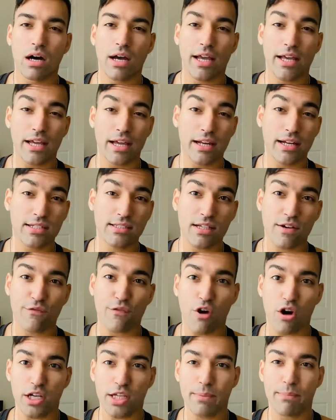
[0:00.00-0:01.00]
It is a
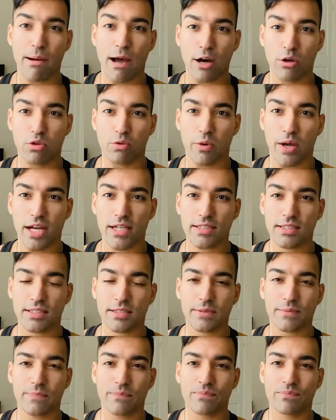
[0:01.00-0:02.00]
40-pound vest,
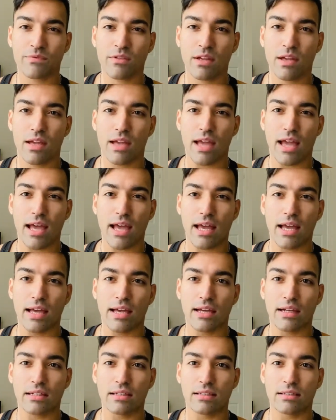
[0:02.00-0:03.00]

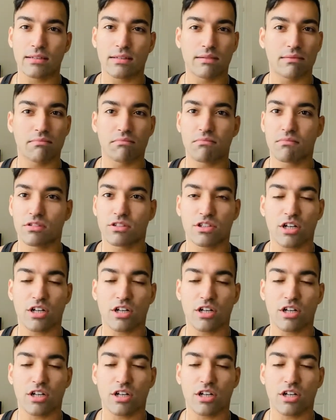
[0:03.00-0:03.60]
and